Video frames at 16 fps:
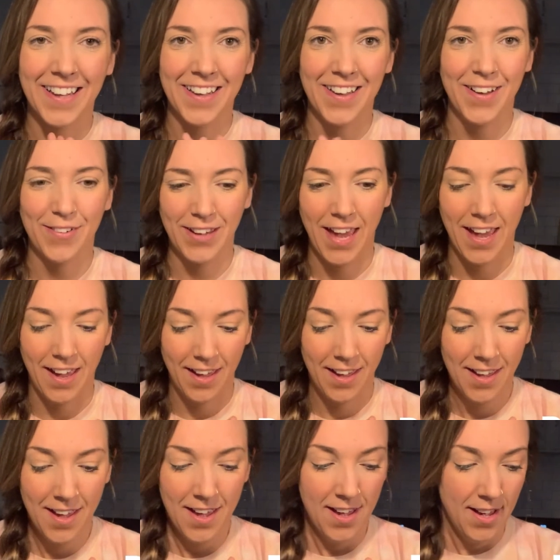Okay,
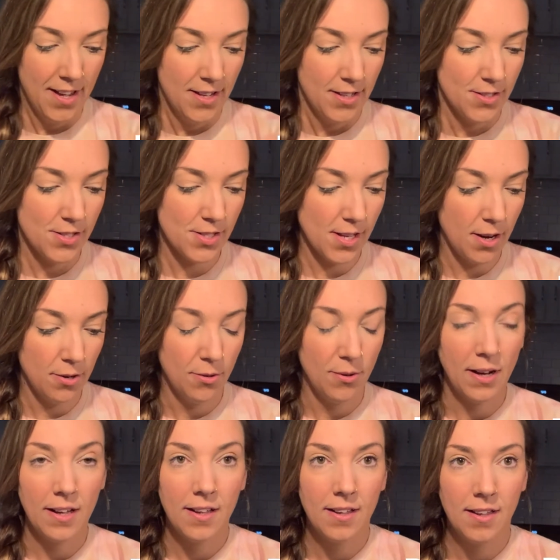so
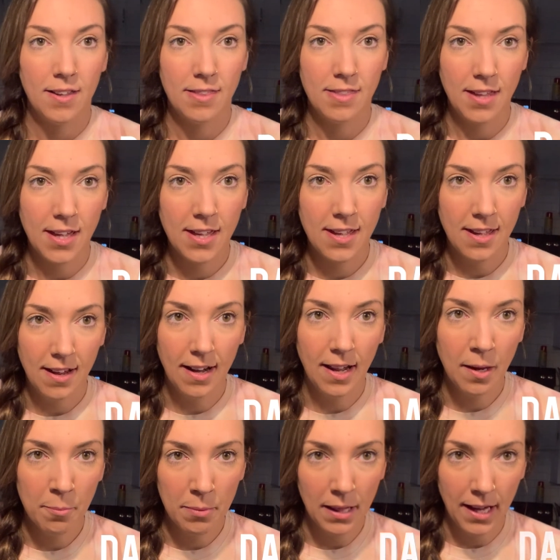the
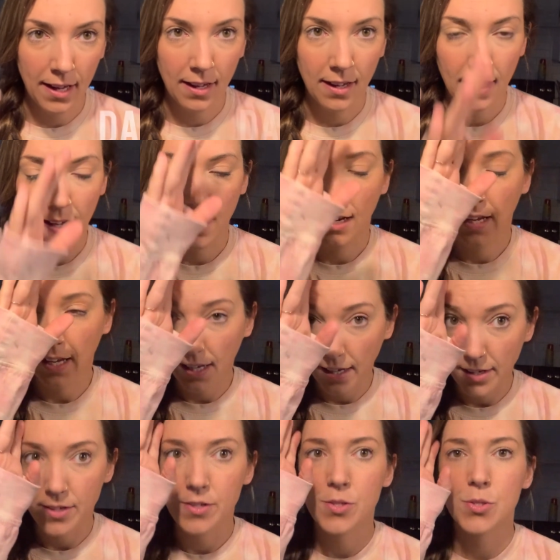heating blanket
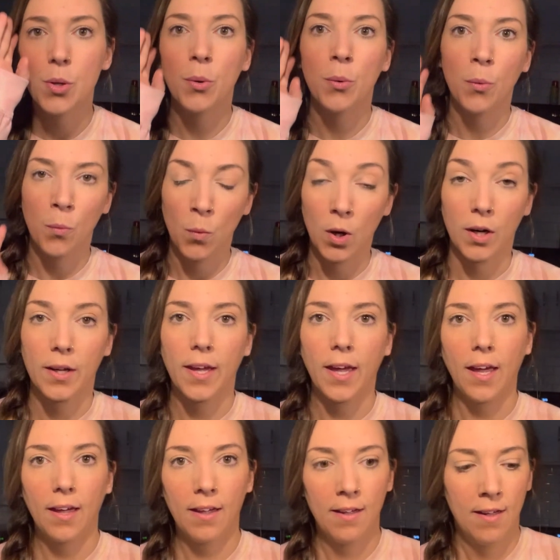is
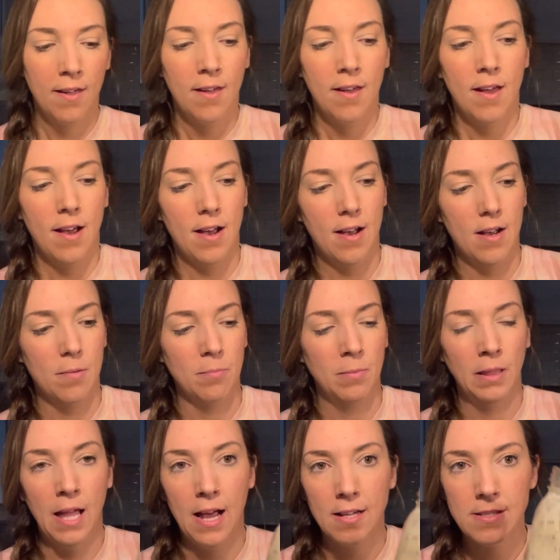working.
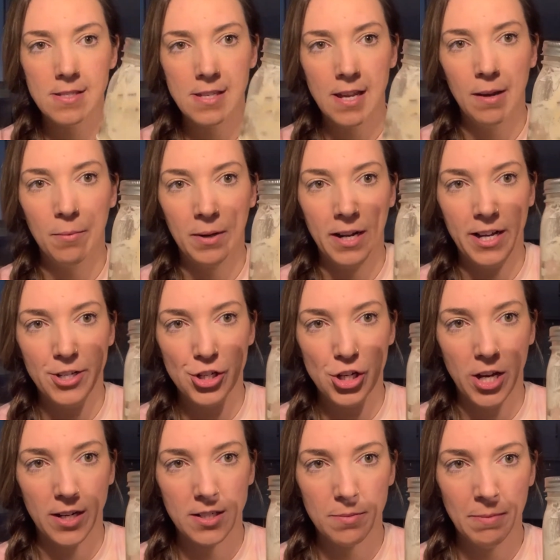Last night when I
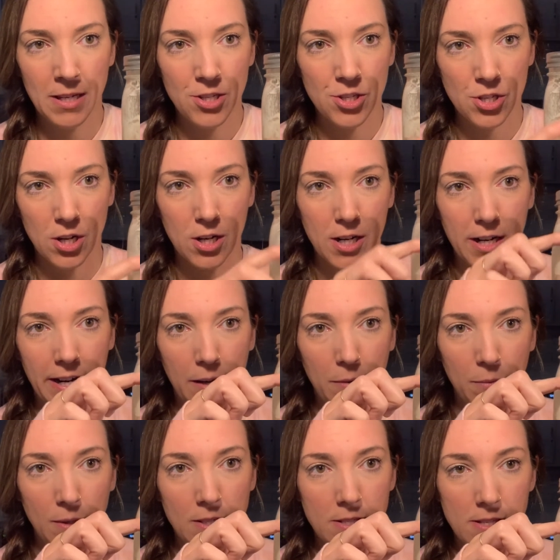checked my starter, it
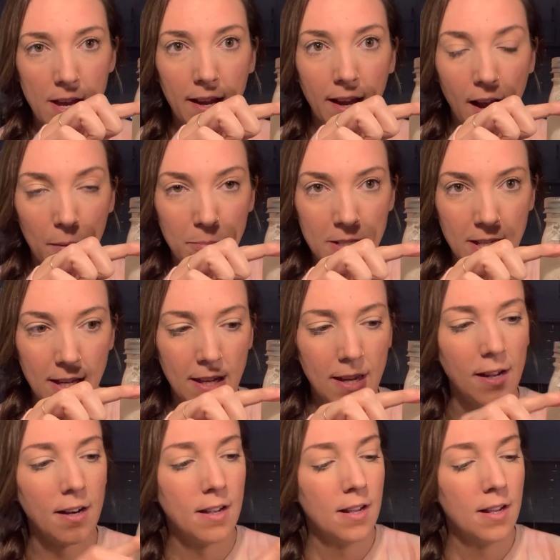was like up to here,